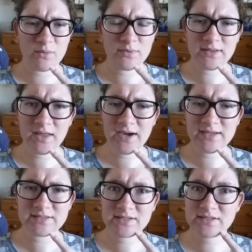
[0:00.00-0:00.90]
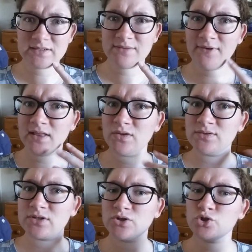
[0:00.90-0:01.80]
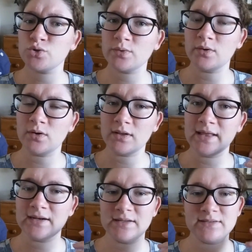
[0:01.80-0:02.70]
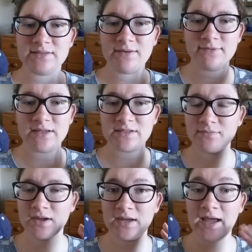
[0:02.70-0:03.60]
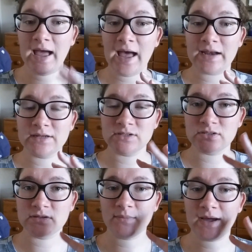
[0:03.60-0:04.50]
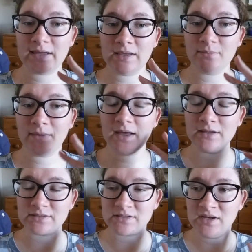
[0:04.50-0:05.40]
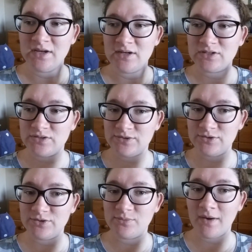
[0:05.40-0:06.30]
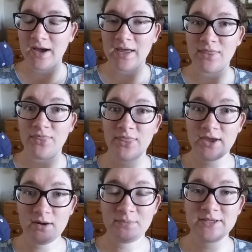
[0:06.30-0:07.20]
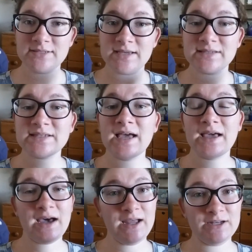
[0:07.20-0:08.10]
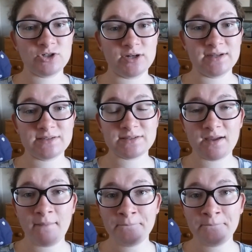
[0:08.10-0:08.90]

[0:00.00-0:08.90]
realized it's as if I lose control, and it's definitely something I'm going to add into my emails to my therapist and psychiatrist